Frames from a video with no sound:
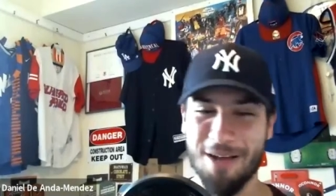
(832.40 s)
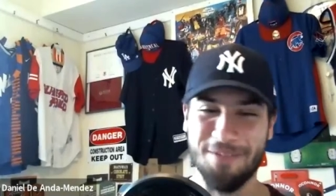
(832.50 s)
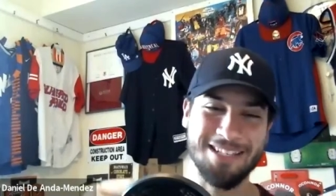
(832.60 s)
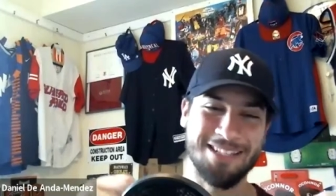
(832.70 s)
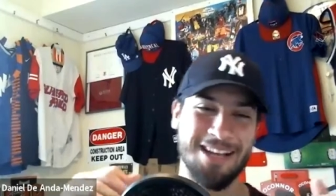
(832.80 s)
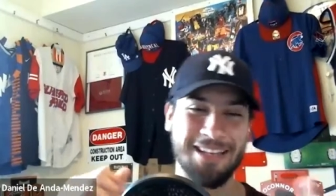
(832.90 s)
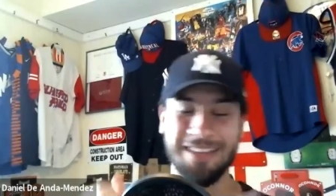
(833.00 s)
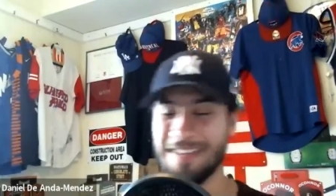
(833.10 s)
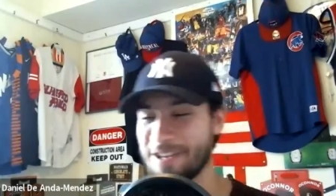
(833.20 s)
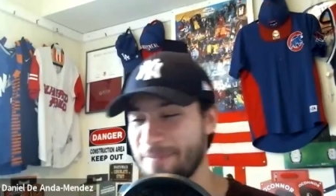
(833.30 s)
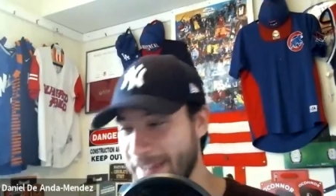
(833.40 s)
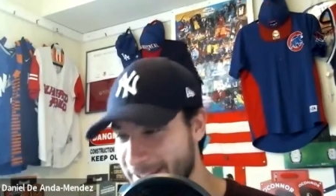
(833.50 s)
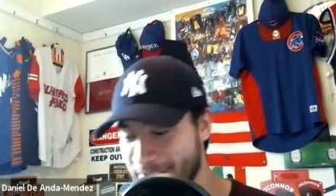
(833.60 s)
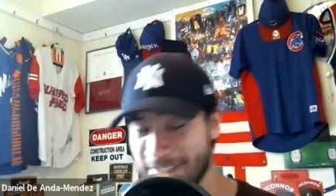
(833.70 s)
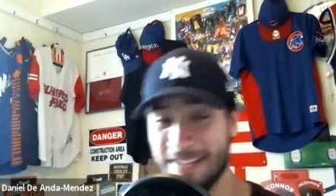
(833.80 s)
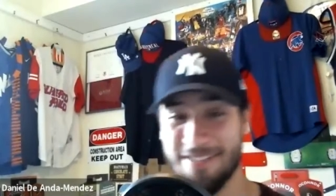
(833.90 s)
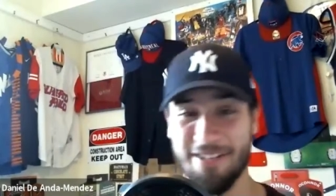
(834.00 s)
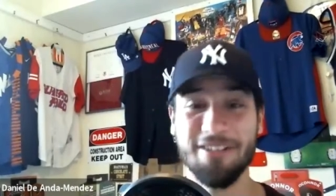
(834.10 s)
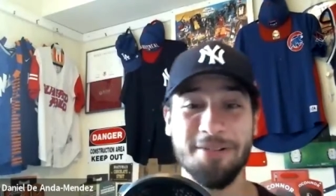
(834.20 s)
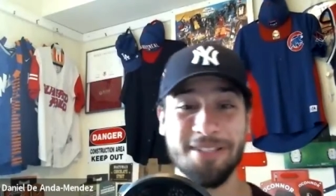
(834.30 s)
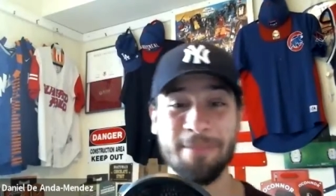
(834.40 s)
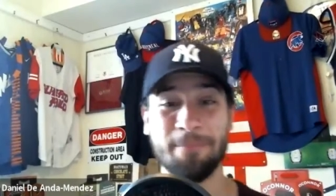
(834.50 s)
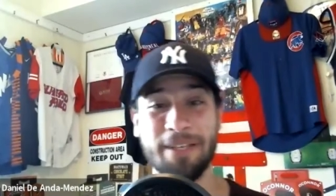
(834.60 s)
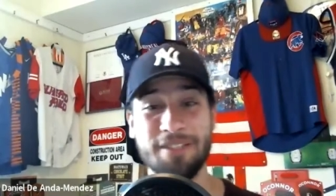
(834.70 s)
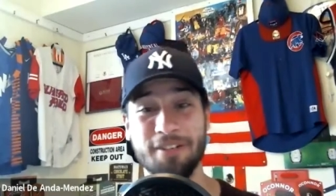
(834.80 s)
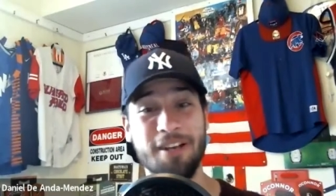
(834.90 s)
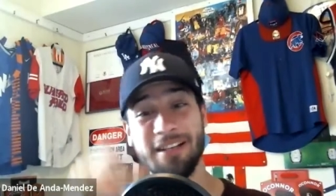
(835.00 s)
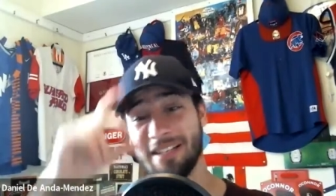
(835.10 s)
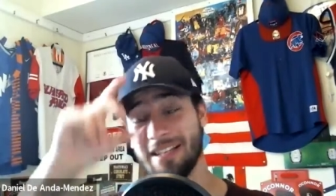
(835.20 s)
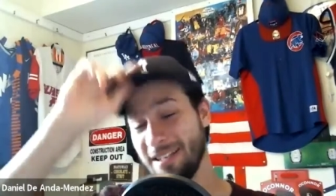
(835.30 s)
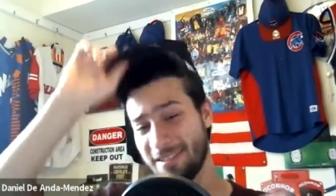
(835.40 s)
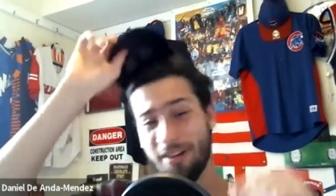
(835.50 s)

off, they signed Liam Hendricks as the closing pitcher. He is